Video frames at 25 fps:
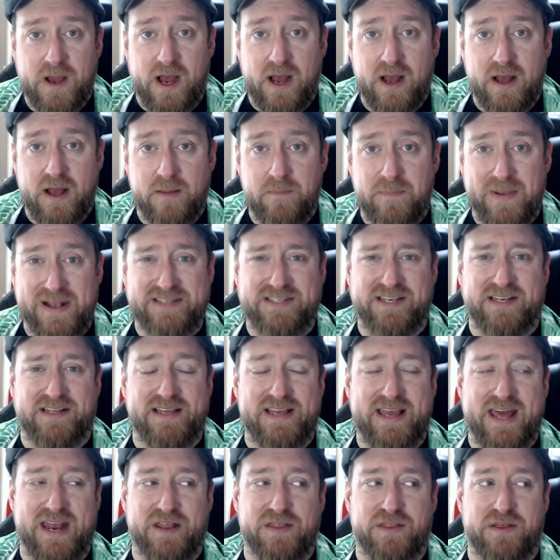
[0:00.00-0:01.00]
Basically,
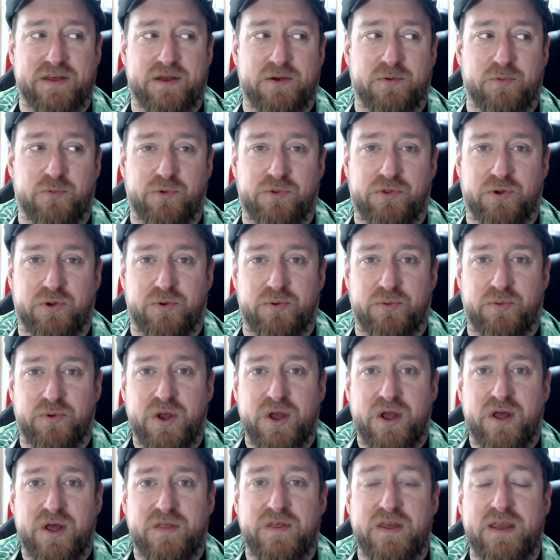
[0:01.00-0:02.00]
kind of
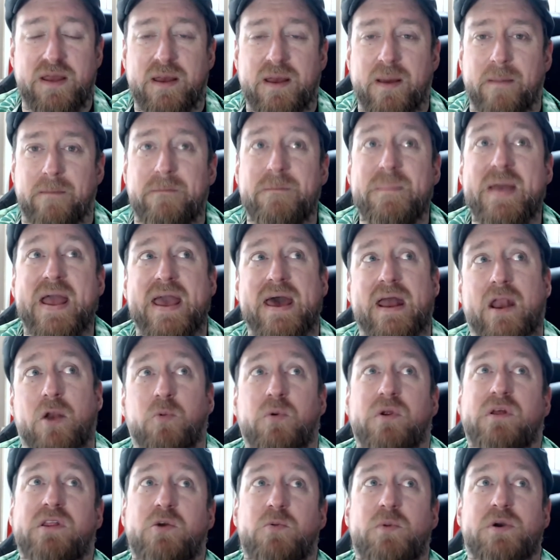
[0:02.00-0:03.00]
the man, I
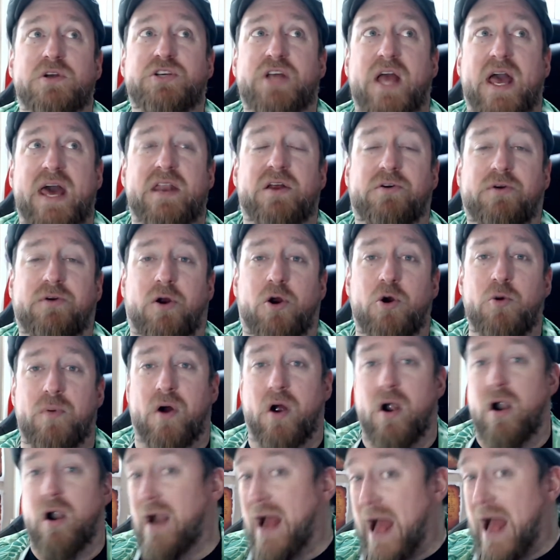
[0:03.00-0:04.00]
really wish I had a
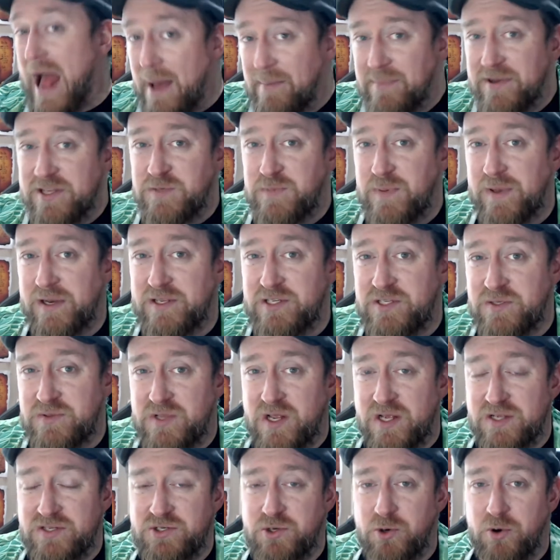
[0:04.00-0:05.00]
crowbar. I'm going to spend
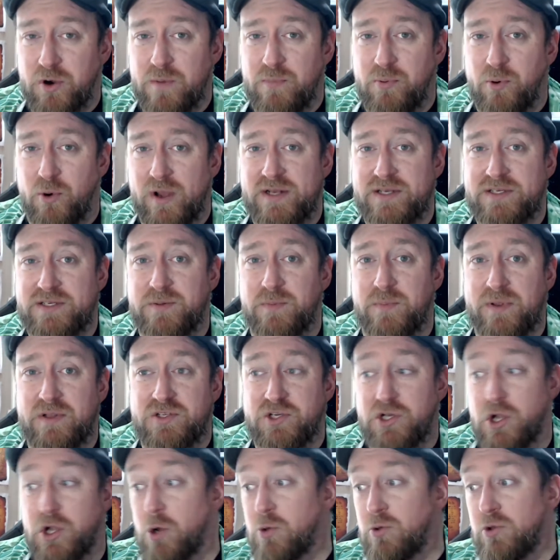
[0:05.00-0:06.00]
a story point
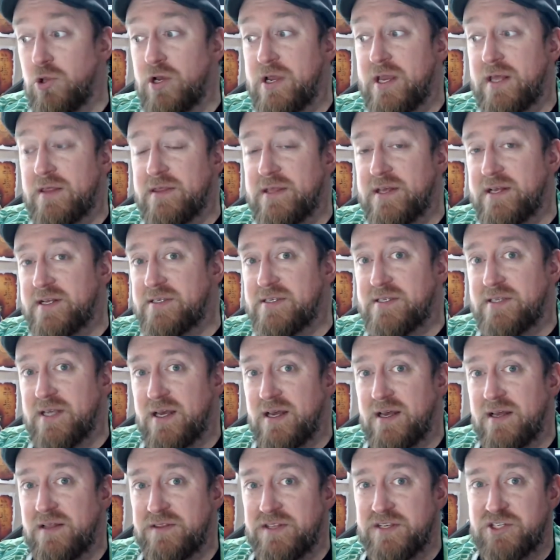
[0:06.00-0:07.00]
to go look in this
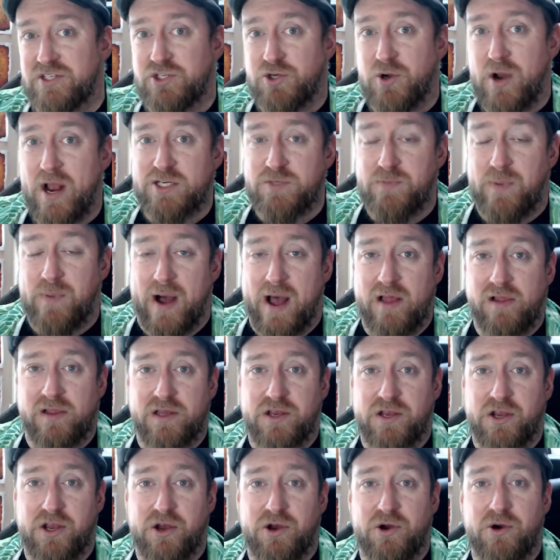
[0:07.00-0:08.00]
trash pile
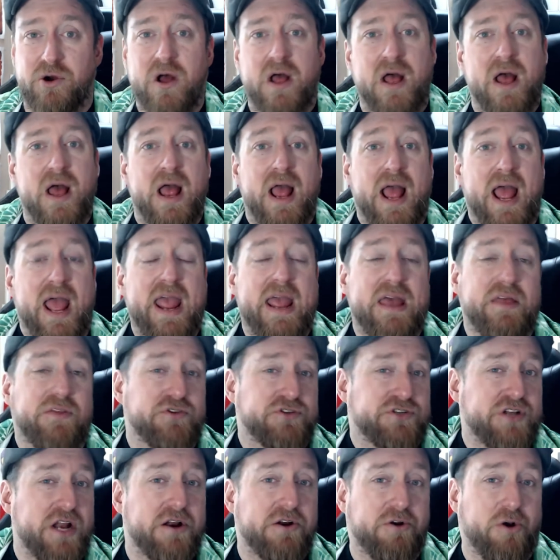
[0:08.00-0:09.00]
and go, hey,
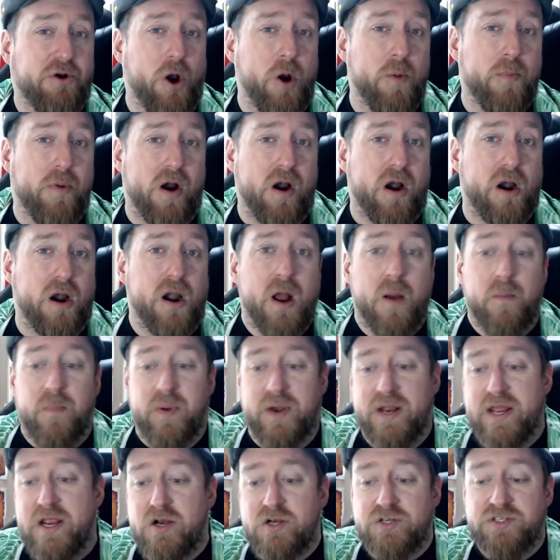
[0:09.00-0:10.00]
there's not a crowbar, but
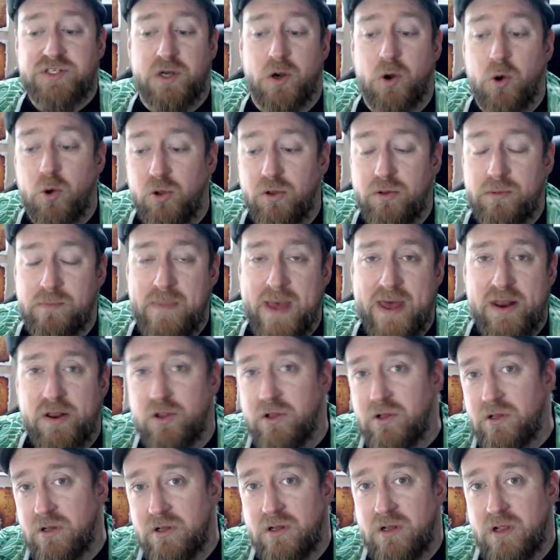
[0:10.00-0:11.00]
here's an old
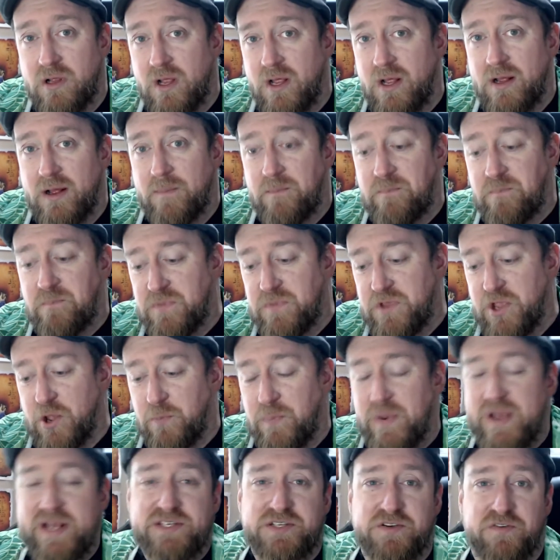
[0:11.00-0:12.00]
metal
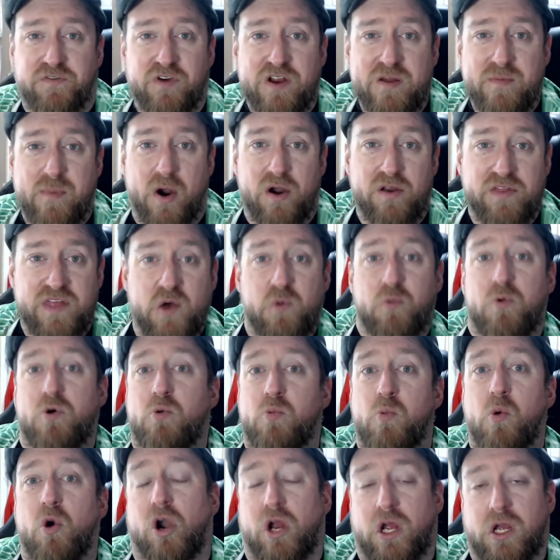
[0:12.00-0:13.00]
piece of rebar that will
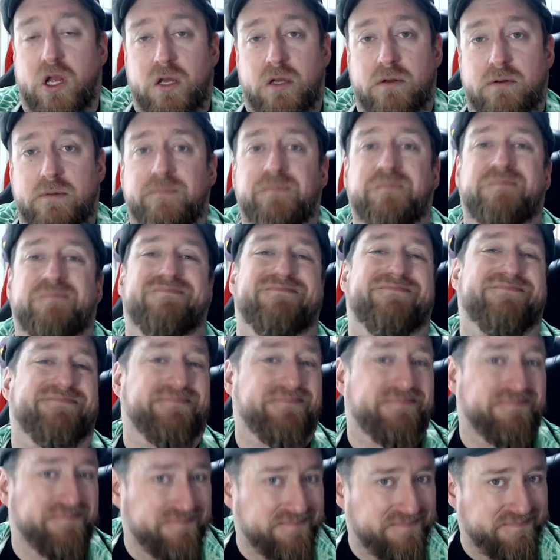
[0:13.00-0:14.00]
work.
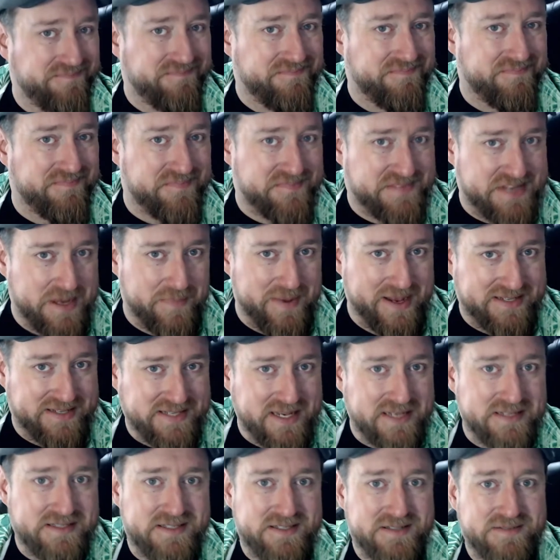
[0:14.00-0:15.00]
Does that make
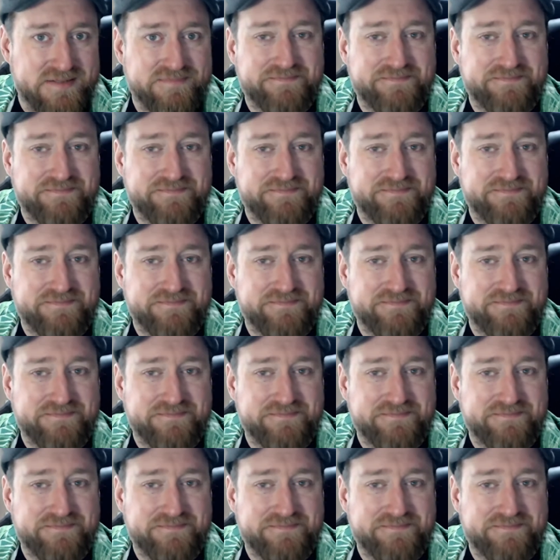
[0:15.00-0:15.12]
sense?